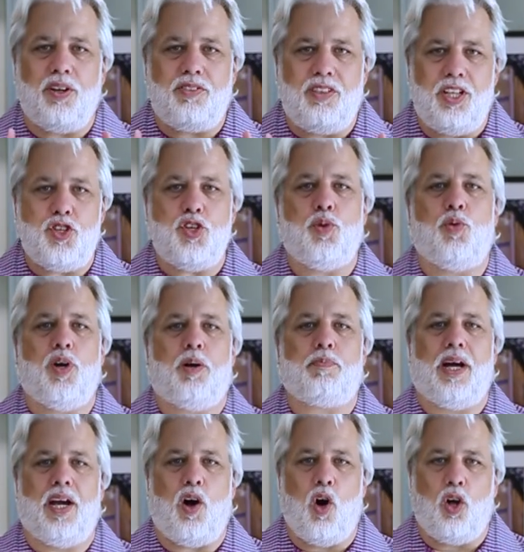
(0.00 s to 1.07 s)
to teach you one of
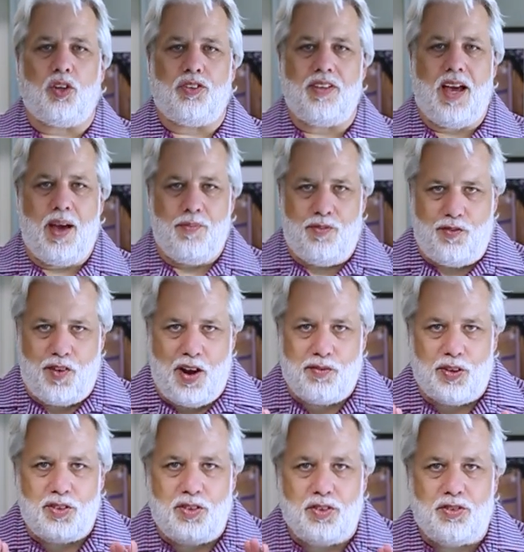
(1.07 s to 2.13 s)
my all-time
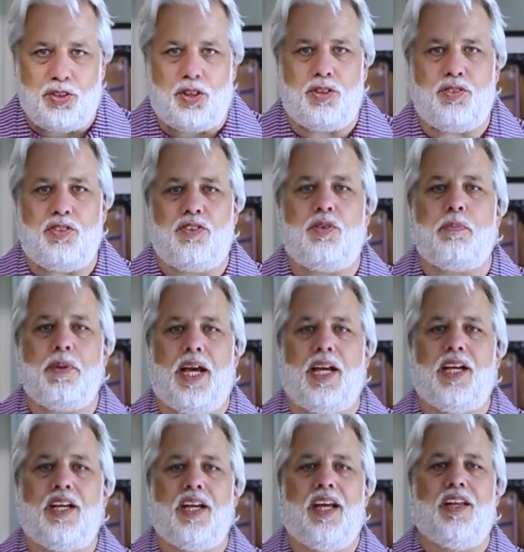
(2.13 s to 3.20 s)
favorite desserts to
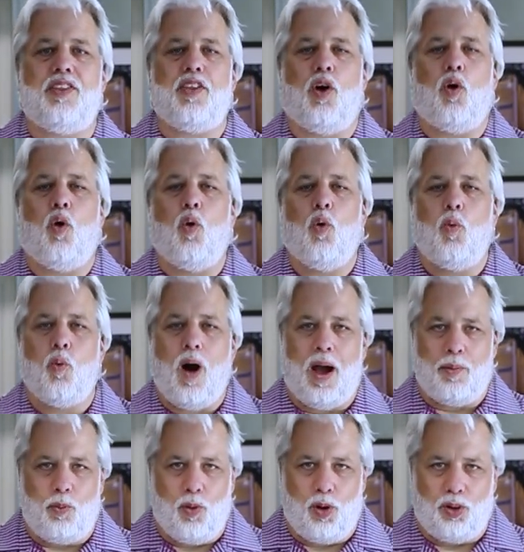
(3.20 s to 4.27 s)
make in the whole
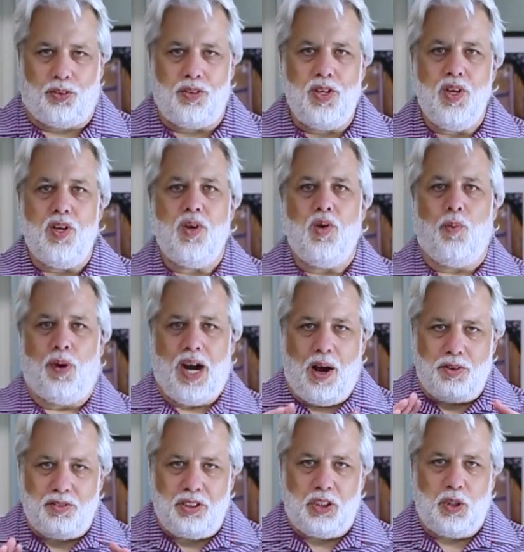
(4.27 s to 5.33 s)
wide world. When I
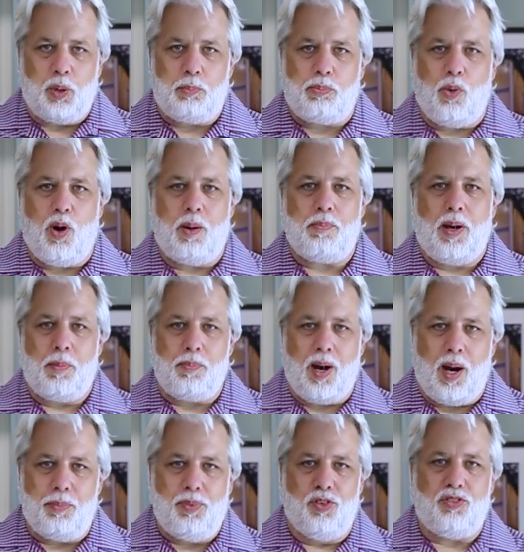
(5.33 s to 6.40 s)
was a little boy, my
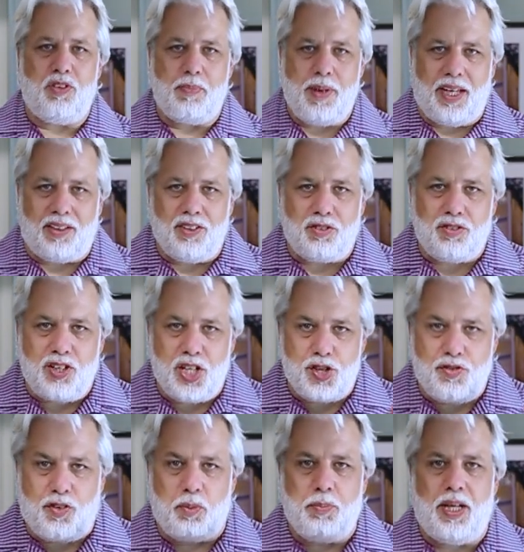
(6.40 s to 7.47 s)
mom used to make this dish
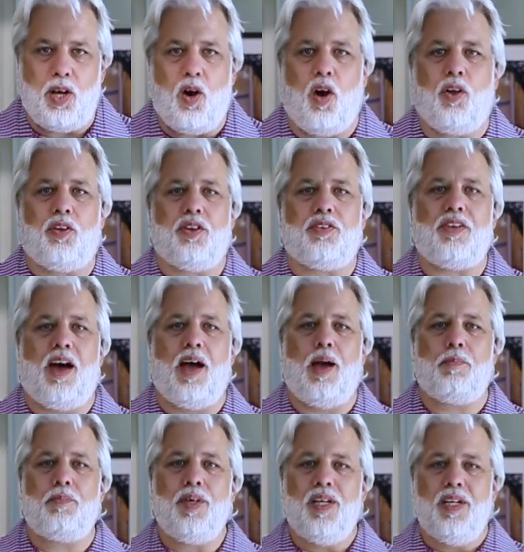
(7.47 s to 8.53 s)
for me all the
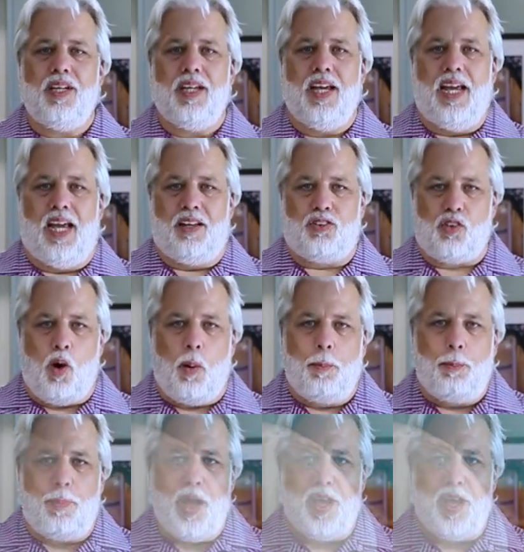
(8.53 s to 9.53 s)
time. It's called